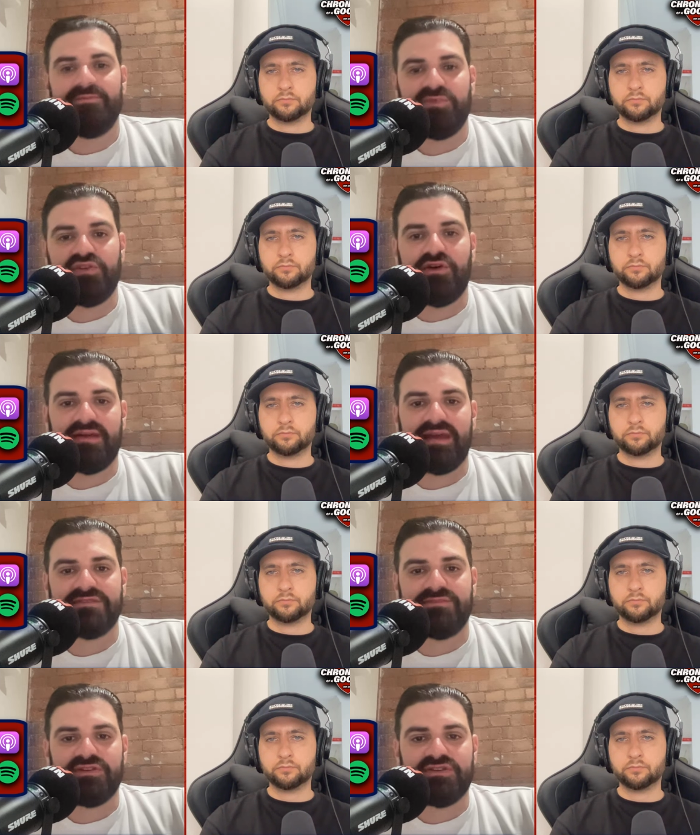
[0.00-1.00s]
Speaker 1: you don't get as
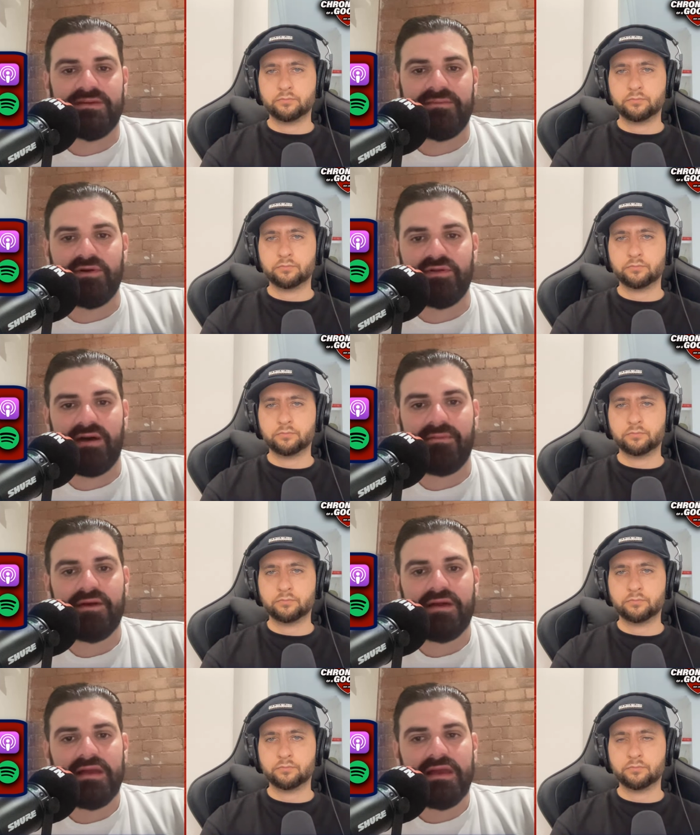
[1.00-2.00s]
much in the build up.
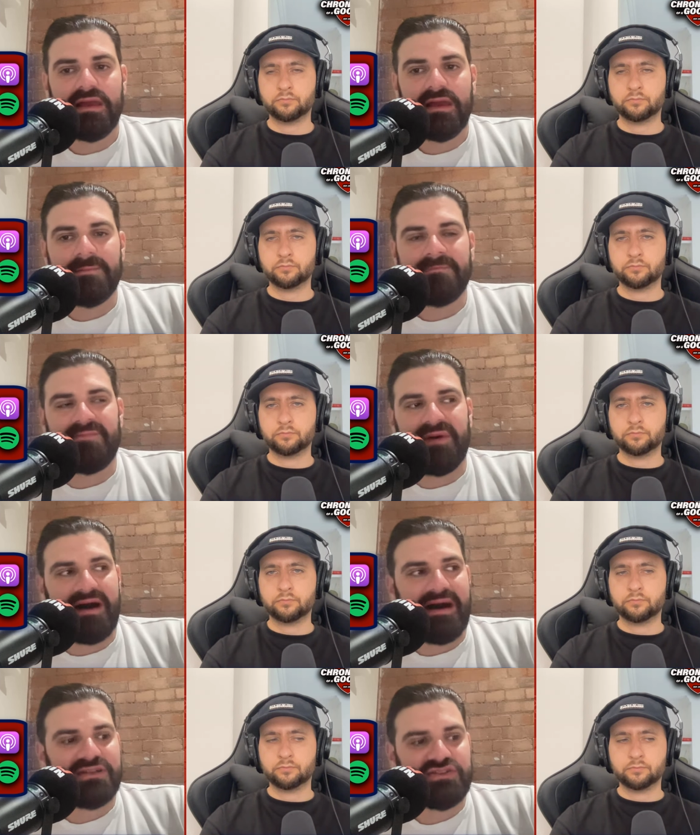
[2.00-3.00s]

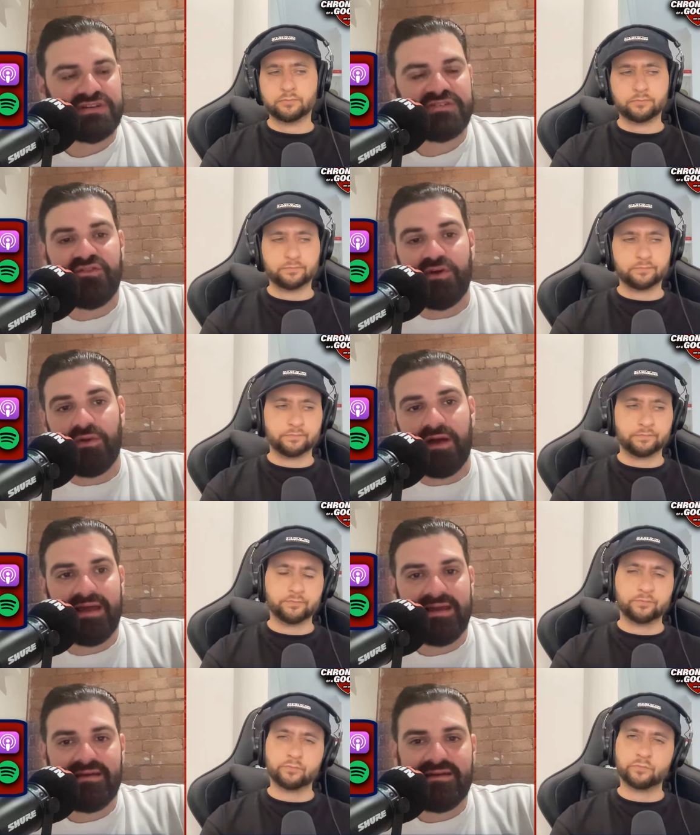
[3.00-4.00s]
But I just feel
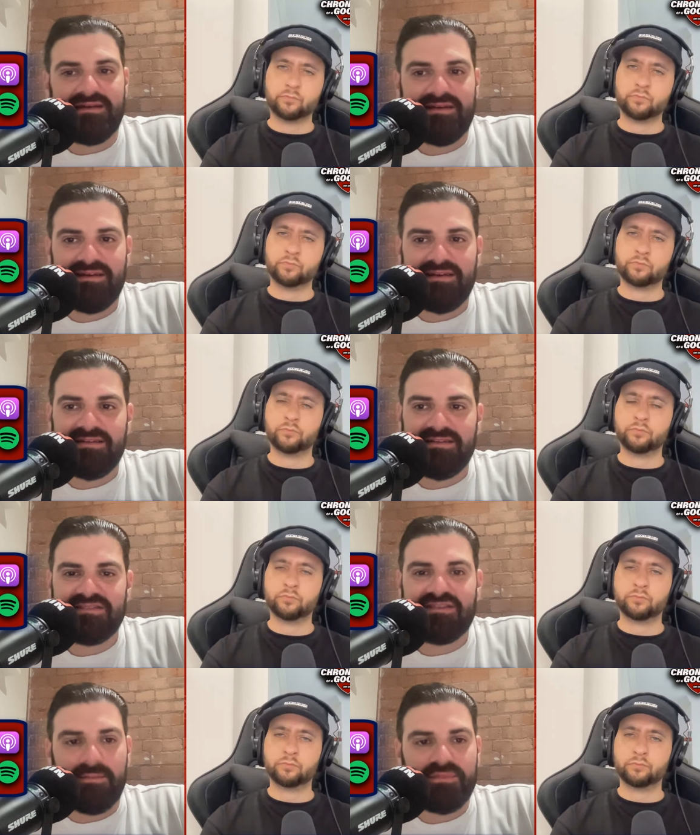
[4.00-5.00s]
like
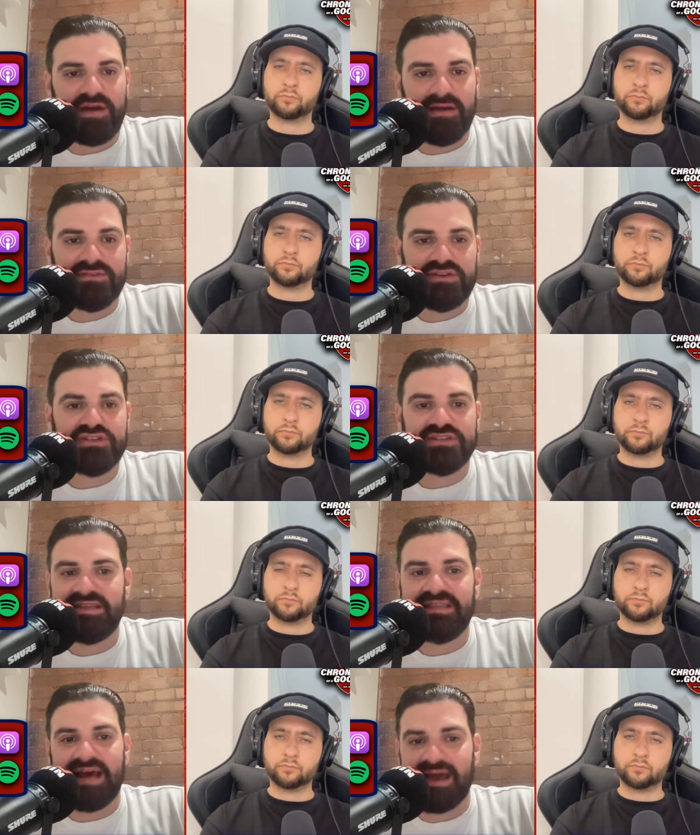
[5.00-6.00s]
sometimes you just
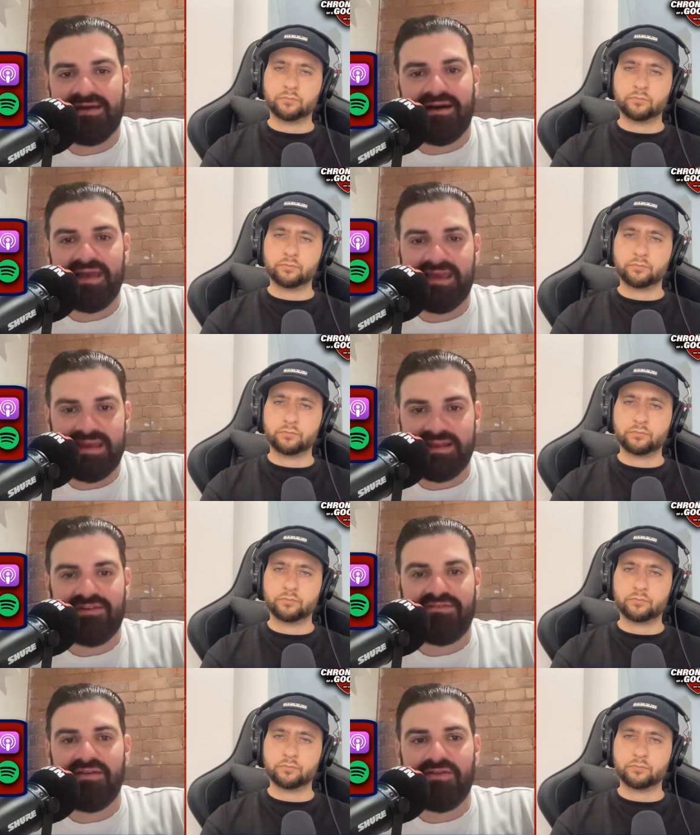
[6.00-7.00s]
need that guy in and
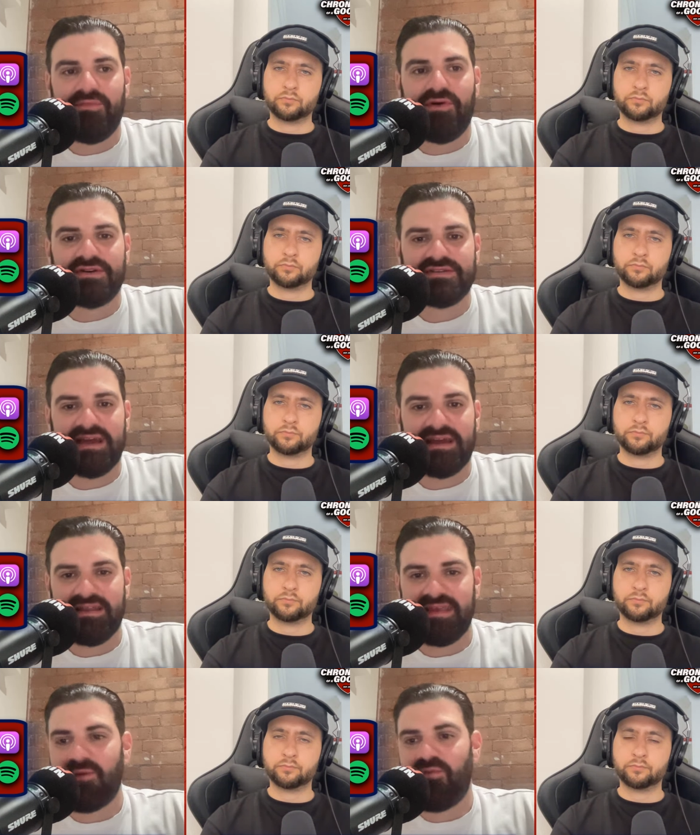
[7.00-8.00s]
around the box that can
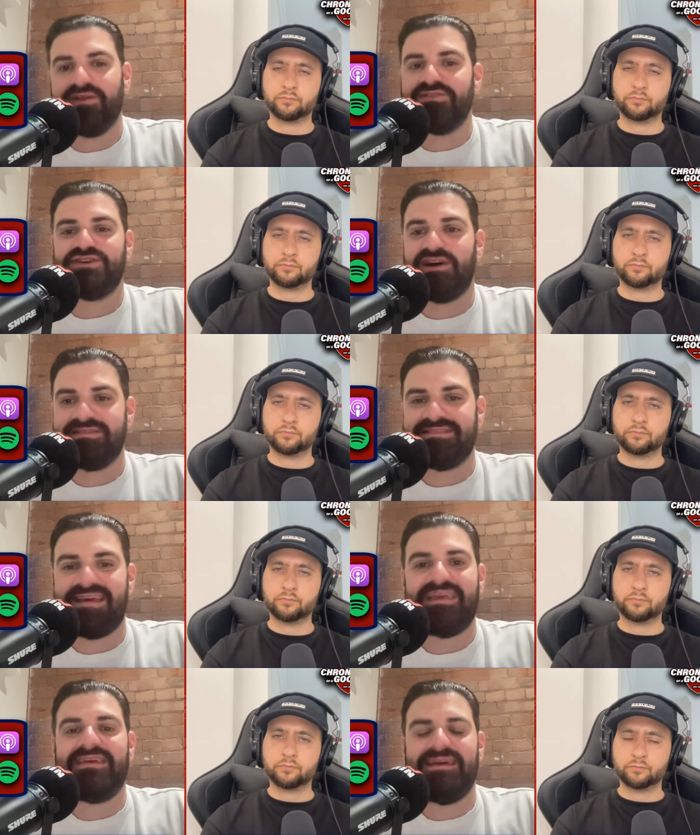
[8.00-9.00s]
get one chance,
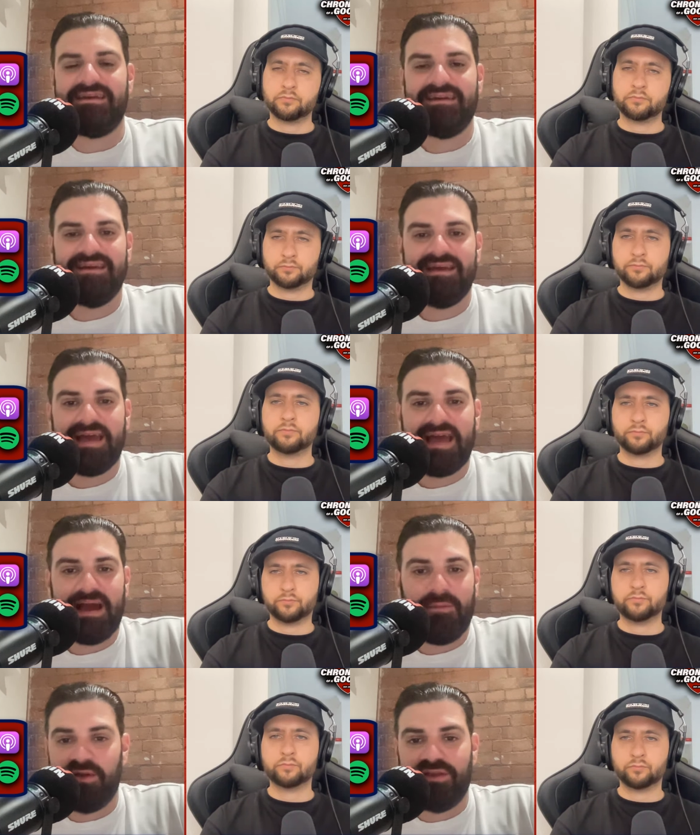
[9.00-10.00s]
take it,
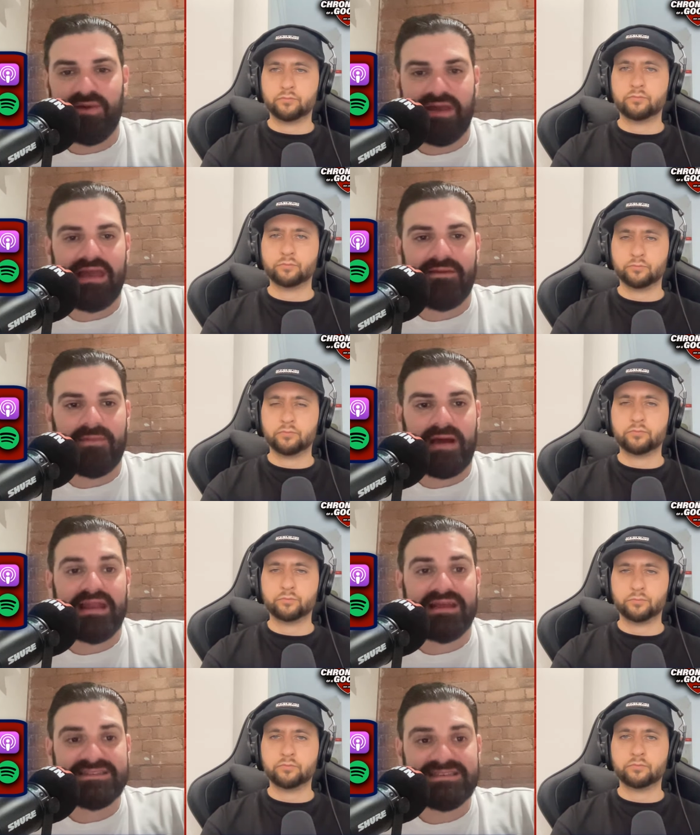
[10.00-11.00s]
and win you a game. And
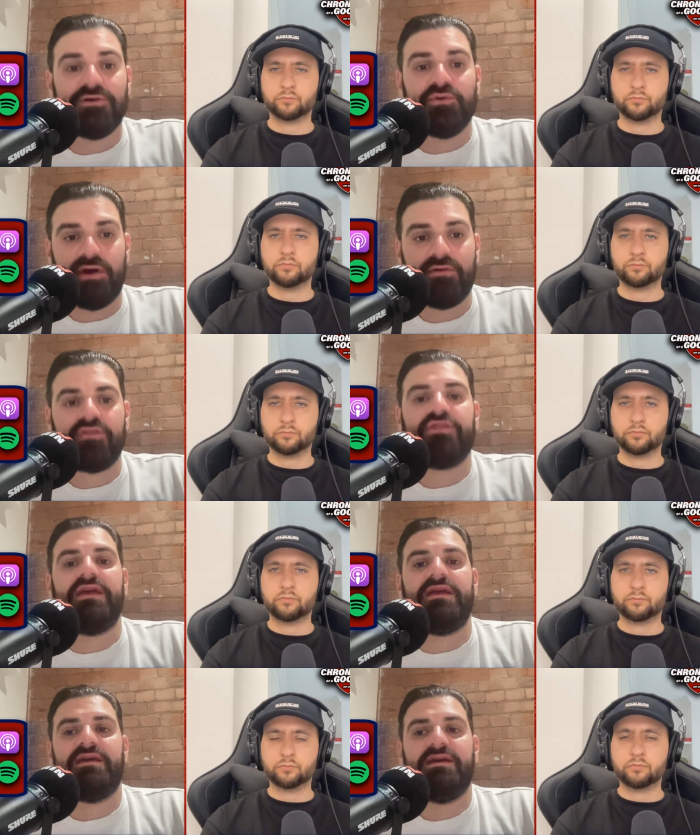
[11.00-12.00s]
I still don't
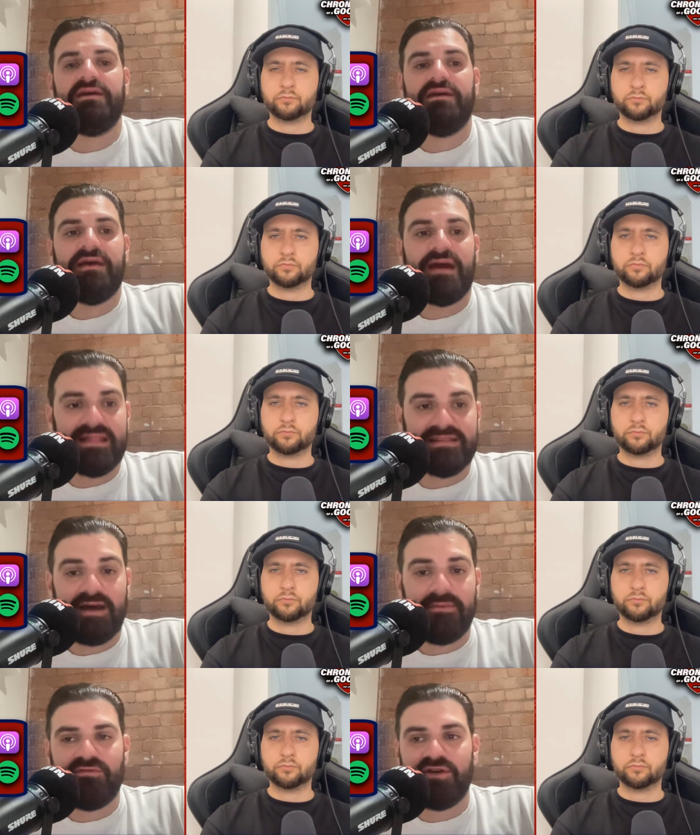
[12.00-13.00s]
think at the
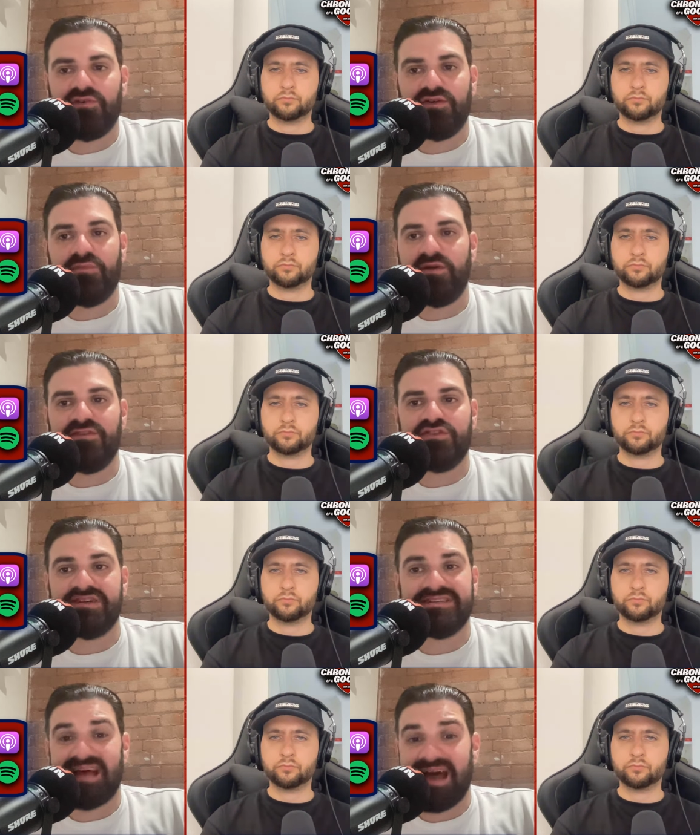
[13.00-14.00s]
time of recording we've
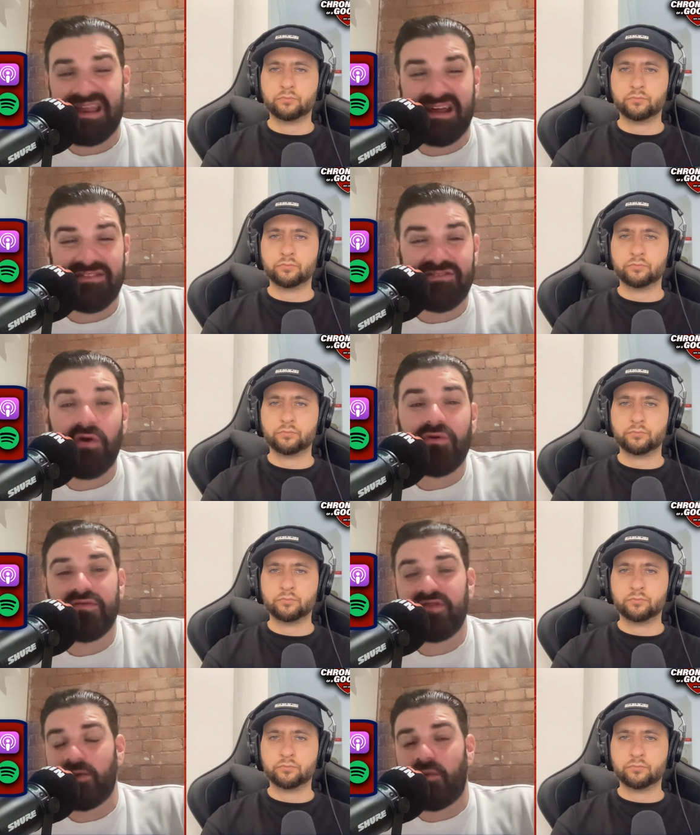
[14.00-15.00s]
addressed that. And I don't think